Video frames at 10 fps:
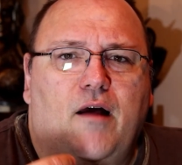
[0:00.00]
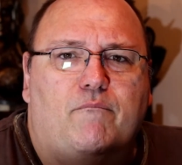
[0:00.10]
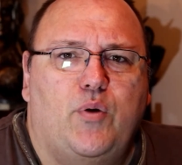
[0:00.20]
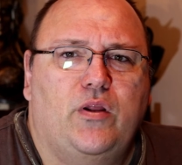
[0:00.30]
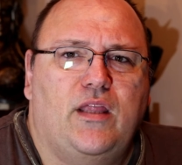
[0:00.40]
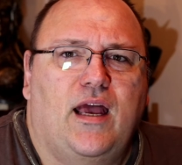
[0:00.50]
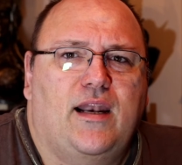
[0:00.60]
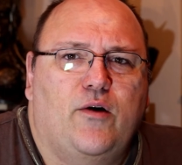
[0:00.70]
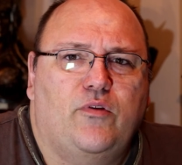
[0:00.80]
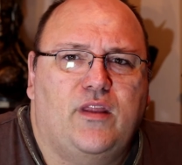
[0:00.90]
put
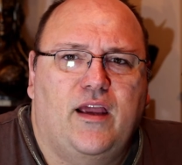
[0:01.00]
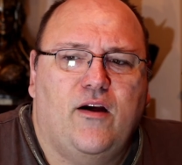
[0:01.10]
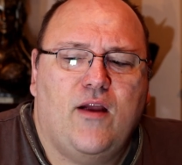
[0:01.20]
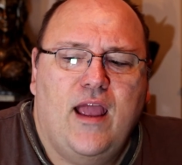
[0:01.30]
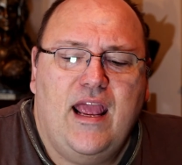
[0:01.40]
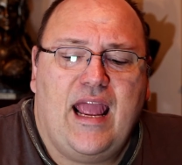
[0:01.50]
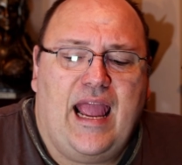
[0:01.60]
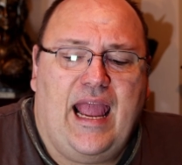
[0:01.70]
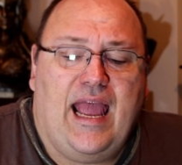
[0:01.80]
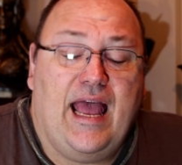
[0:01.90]
that out there,
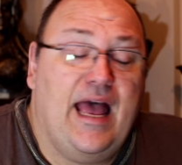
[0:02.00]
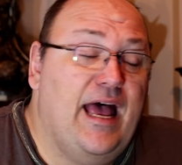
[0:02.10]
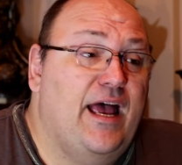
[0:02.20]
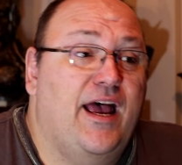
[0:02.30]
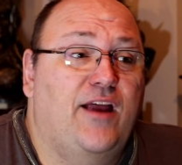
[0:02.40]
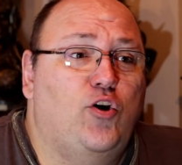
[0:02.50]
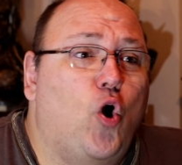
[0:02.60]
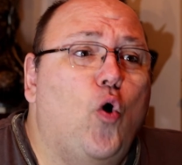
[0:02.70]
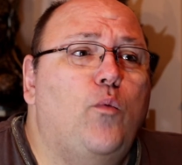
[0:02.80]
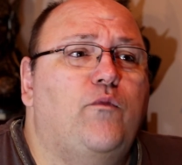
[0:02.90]
and
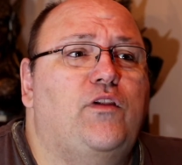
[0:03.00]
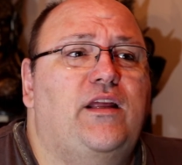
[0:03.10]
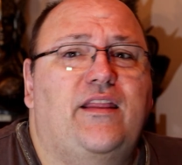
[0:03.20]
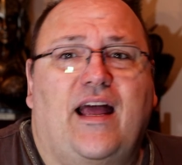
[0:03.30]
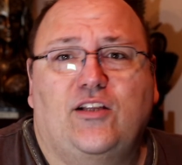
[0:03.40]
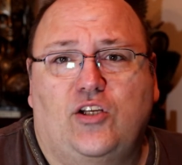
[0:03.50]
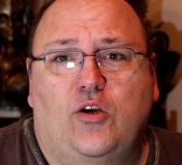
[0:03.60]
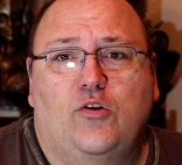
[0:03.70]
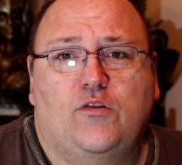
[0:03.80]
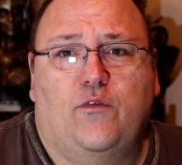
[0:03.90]
hopefully that's
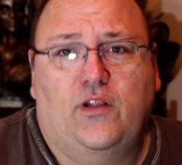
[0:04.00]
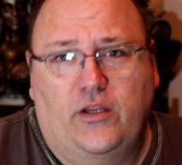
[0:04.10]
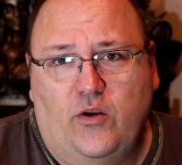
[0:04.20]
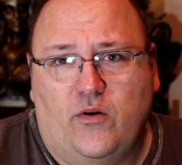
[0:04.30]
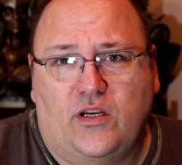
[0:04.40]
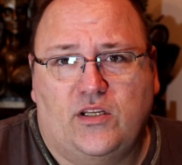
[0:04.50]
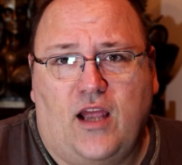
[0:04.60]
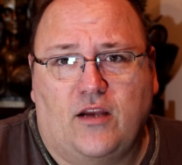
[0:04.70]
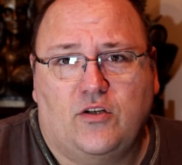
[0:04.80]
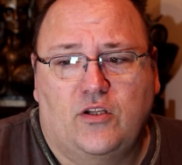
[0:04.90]
useful in your
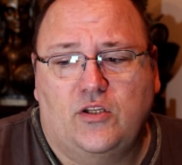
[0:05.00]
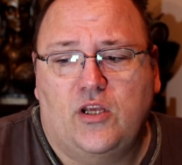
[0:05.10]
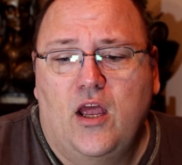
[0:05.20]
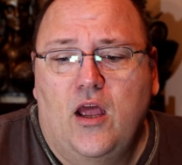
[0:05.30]
discussions